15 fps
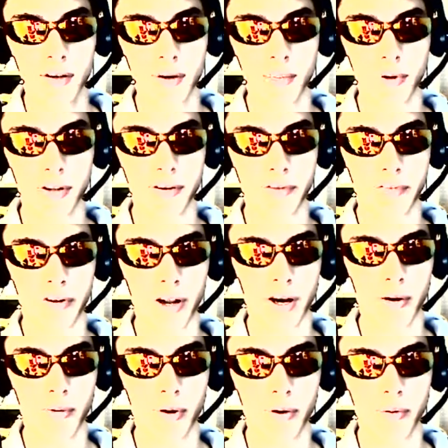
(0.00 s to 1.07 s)
compress the
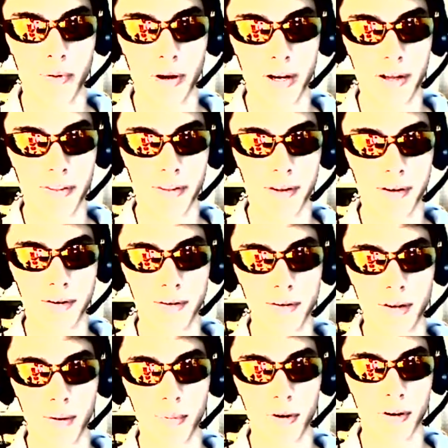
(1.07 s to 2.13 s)
file real quick and then
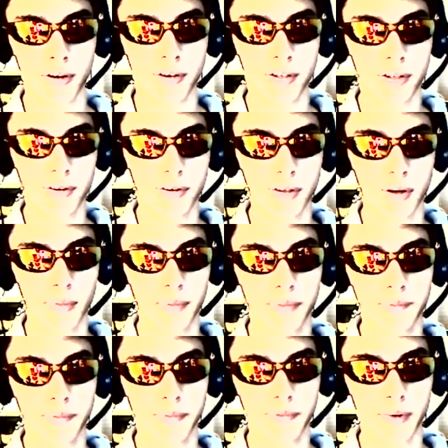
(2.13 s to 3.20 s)
upload it to YouTube.
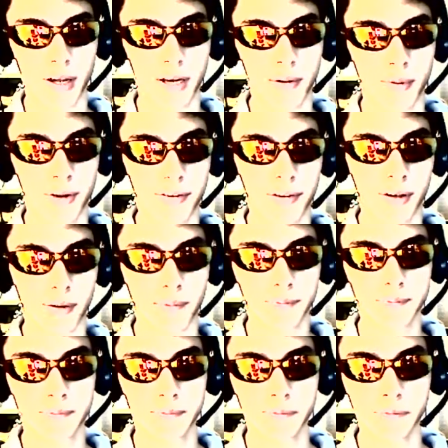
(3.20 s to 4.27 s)
Anyways, though,
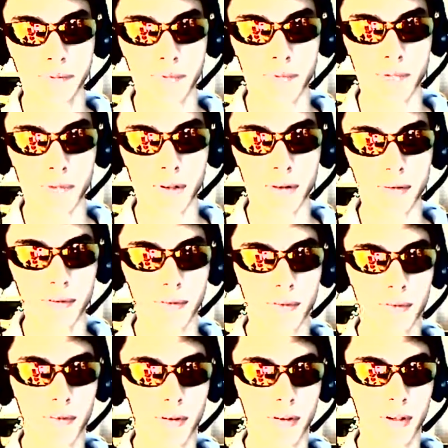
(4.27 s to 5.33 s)

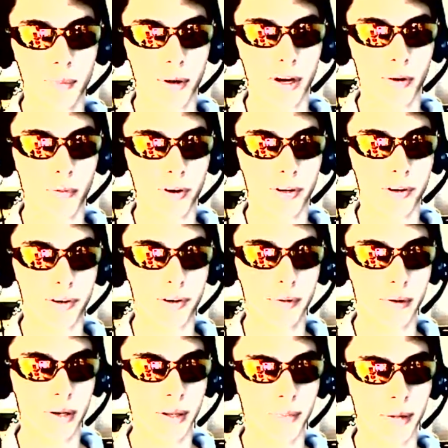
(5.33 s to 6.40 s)
depending on what you're
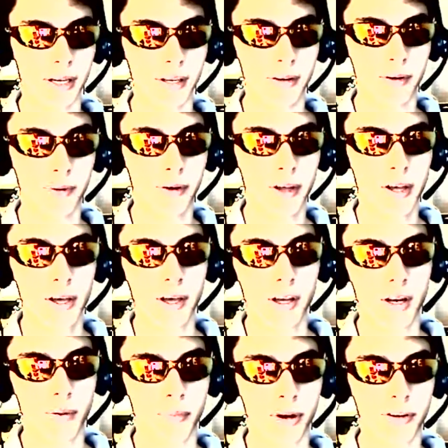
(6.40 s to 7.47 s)
doing, you may need to
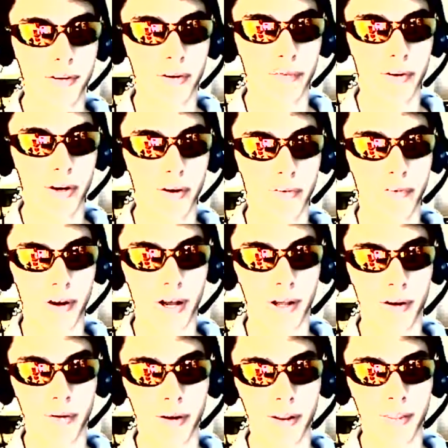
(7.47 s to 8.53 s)
compress your video
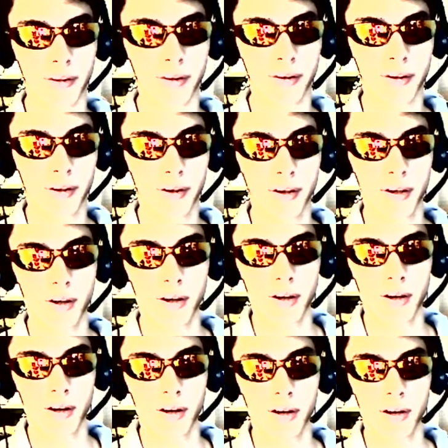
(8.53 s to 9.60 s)
file, and the
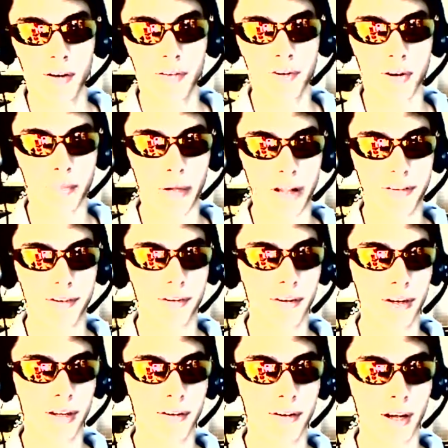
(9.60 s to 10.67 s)
third
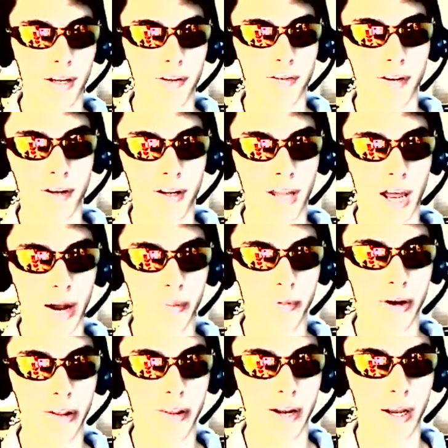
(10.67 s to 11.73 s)
method is I use a
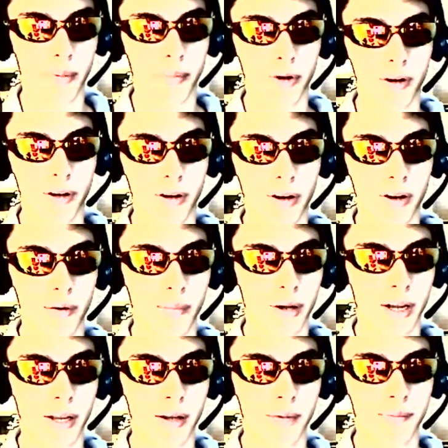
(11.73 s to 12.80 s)
camera, then I put it on
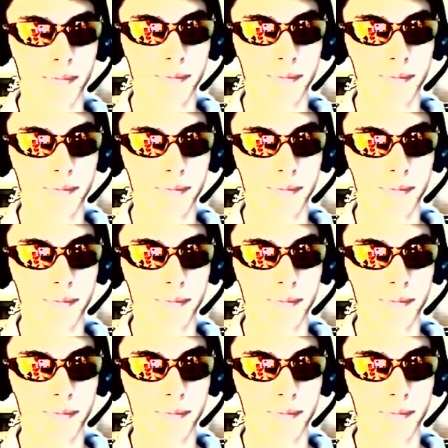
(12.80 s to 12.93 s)
my